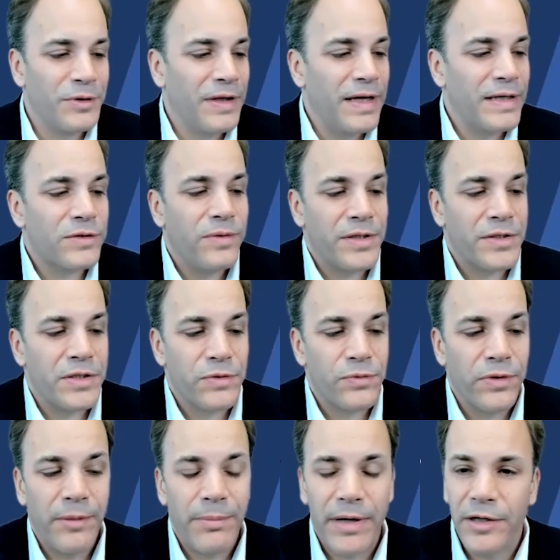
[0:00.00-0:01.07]
Well, the last question is
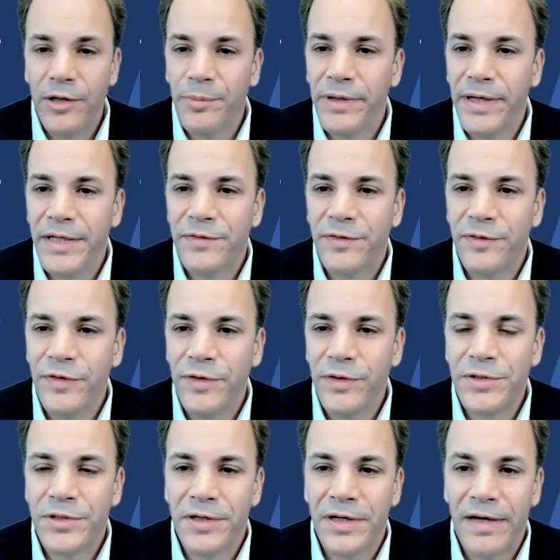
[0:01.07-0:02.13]
really about your plans for the
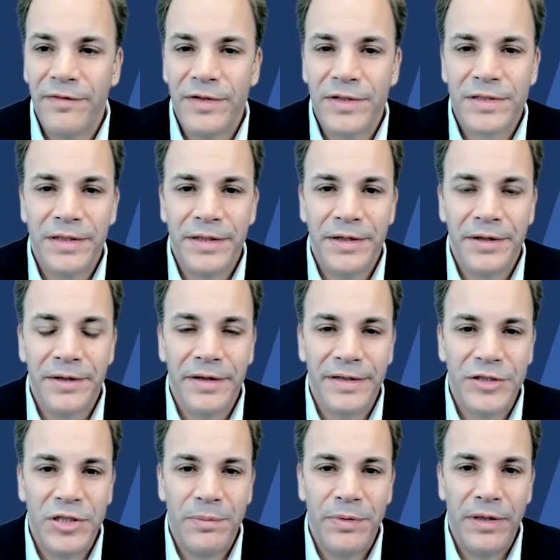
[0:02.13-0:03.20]
future. Obviously, you're
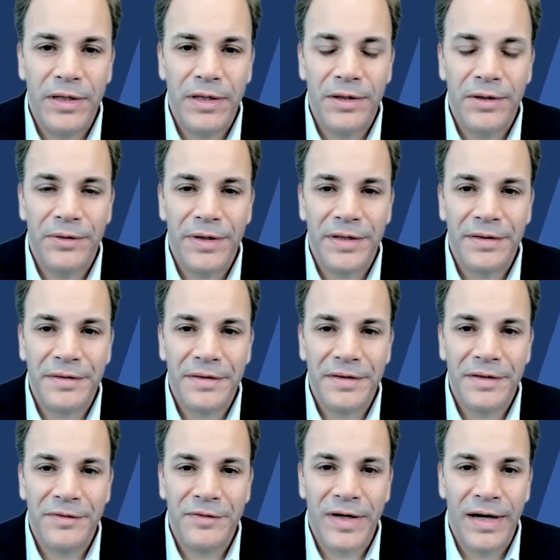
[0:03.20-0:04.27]
at GPO and
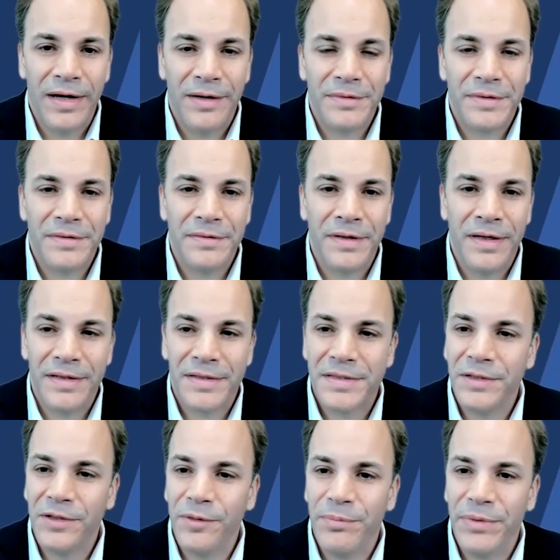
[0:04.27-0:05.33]
you've got
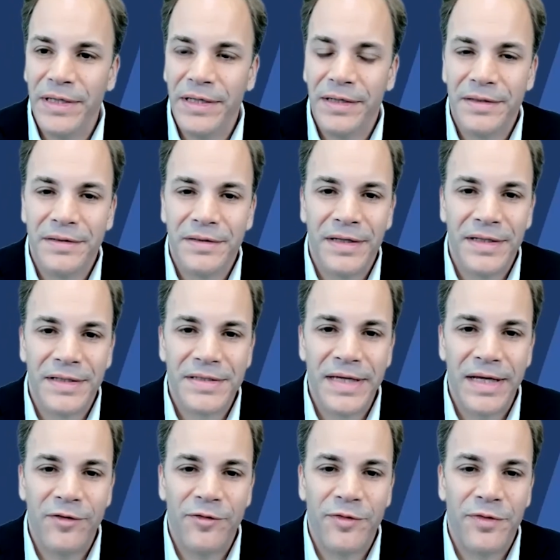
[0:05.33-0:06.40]
still a big
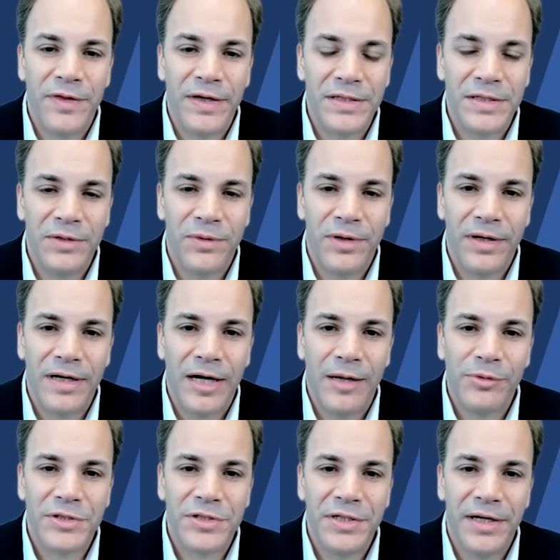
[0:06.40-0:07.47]
set of things that you want to
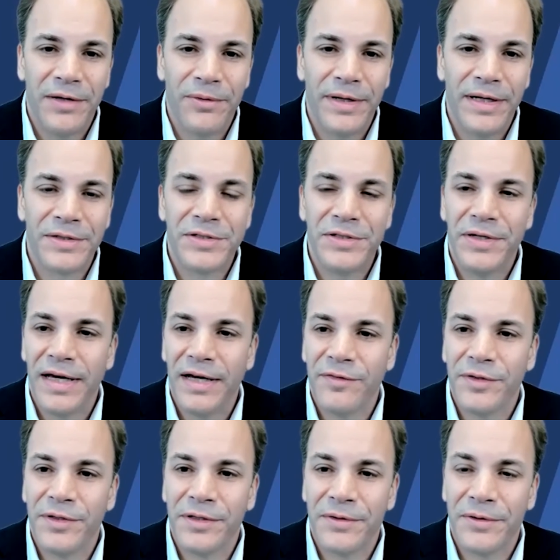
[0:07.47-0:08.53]
accomplish there. What else do you
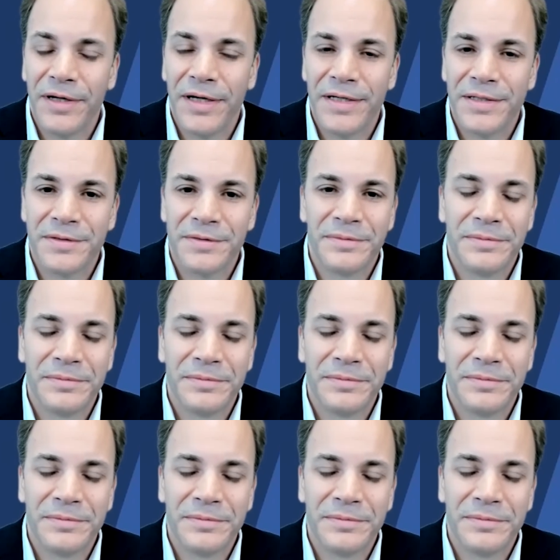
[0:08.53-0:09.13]
have on the horizon?